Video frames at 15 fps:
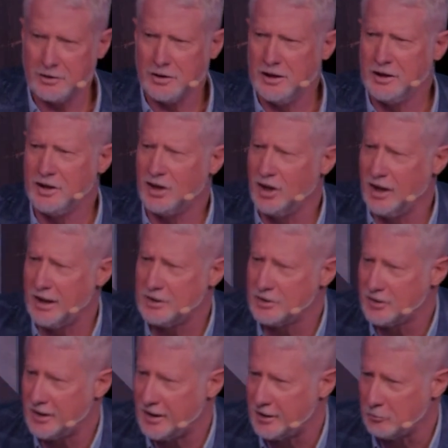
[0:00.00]
inclined to
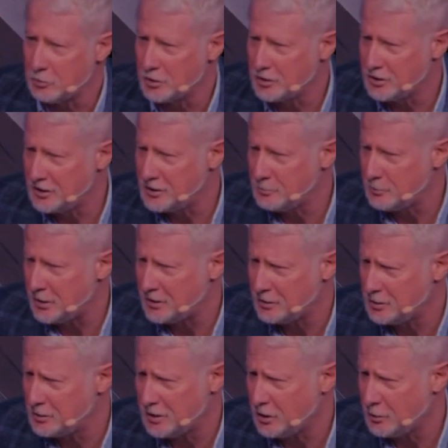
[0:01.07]
that. We're inclined to make
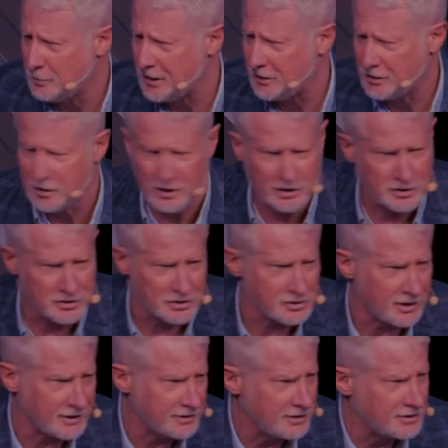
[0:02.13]
it all about us, just
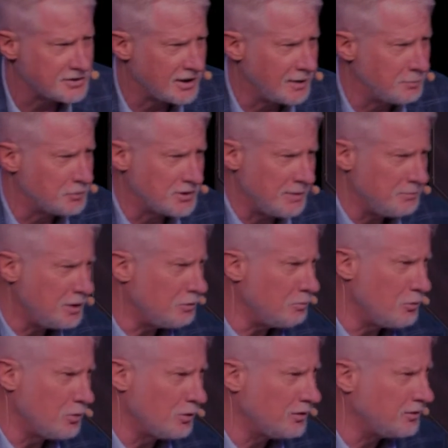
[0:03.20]
like the disciples. I'm no
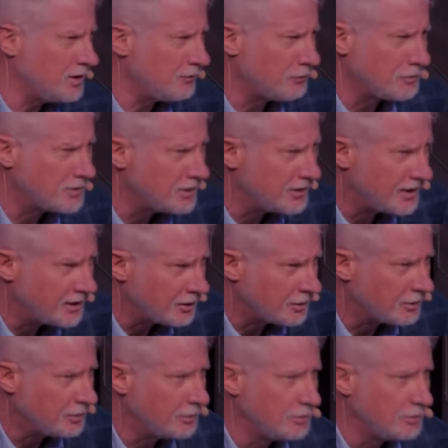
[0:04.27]
more different than they are.